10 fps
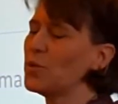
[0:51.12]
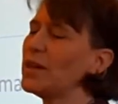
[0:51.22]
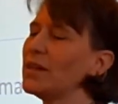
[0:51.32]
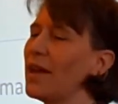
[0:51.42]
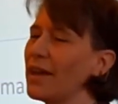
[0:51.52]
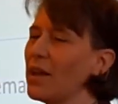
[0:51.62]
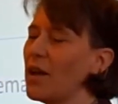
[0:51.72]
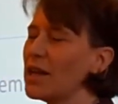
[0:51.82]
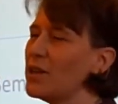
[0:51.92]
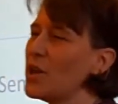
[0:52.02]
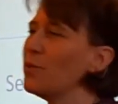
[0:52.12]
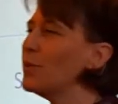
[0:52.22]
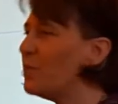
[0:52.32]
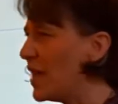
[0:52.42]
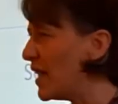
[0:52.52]
word I kind of know
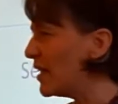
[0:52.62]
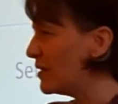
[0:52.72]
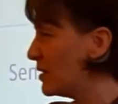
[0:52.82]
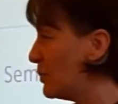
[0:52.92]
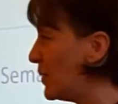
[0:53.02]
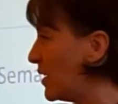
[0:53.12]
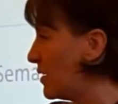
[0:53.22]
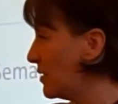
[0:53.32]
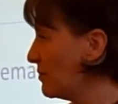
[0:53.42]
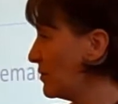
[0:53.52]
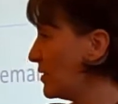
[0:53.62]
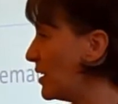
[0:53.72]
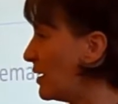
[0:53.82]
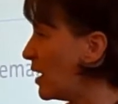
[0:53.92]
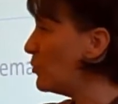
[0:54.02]
a bit, but
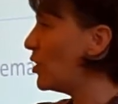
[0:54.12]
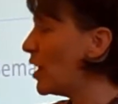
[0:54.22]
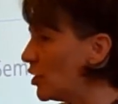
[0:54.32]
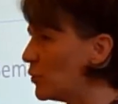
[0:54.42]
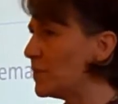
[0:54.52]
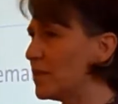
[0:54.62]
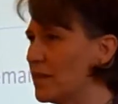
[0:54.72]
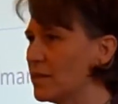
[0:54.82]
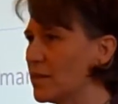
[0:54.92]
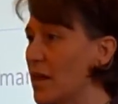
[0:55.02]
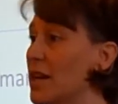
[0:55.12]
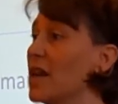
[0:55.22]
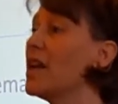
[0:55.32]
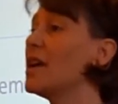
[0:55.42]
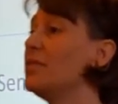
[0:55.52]
I'm not 100%
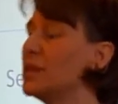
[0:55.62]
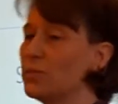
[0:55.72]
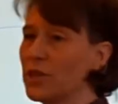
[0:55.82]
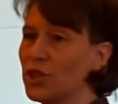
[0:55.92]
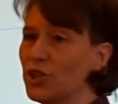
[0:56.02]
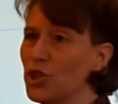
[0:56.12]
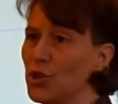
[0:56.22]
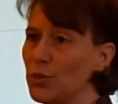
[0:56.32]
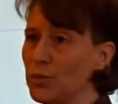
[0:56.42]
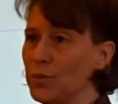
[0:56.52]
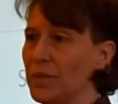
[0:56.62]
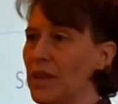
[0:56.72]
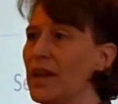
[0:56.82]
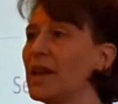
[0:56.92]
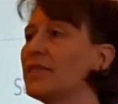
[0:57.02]
certain, and this one is new.
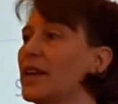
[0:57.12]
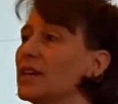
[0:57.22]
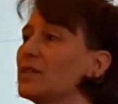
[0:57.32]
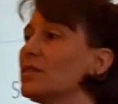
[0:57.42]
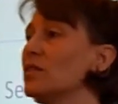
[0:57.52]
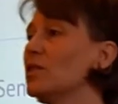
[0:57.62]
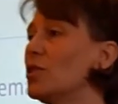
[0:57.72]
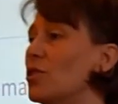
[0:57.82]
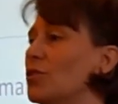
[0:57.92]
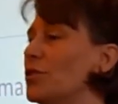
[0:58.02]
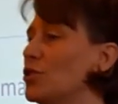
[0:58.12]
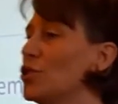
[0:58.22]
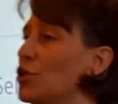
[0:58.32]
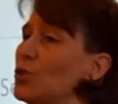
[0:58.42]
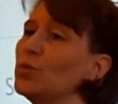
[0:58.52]
And they can slot the
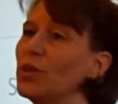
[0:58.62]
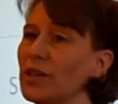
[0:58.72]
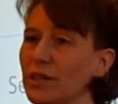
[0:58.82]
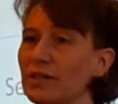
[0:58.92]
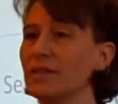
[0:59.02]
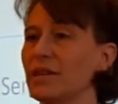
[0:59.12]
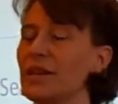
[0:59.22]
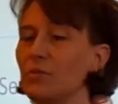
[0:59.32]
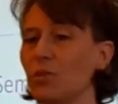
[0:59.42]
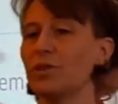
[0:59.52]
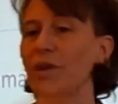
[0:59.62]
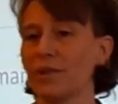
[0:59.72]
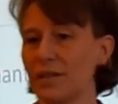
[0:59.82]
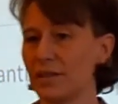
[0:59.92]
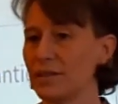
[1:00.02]
new words in with their
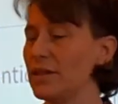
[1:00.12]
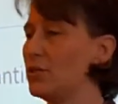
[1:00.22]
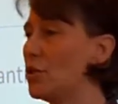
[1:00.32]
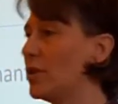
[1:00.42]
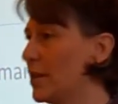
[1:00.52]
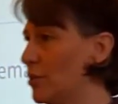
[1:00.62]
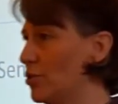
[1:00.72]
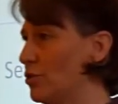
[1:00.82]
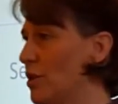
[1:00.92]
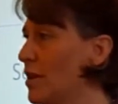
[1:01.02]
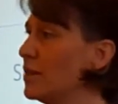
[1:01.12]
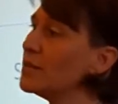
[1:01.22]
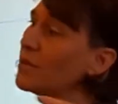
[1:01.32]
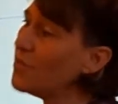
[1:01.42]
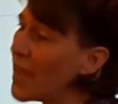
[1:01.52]
existing knowledge.
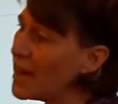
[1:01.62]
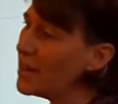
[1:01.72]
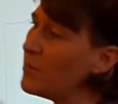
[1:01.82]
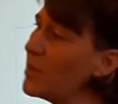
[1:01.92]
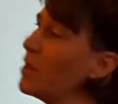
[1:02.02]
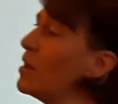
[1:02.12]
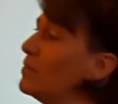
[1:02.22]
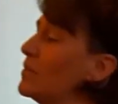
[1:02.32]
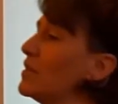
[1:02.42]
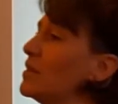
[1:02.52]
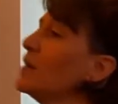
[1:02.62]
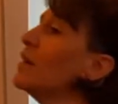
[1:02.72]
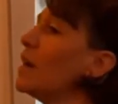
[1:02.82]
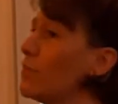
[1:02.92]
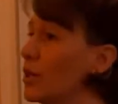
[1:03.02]
So then it becomes
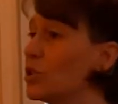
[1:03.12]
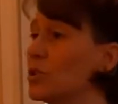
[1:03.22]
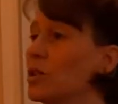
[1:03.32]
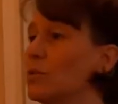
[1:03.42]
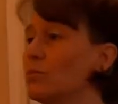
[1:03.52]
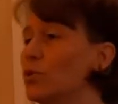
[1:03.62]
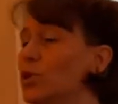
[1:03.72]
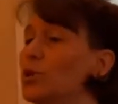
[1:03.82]
a much more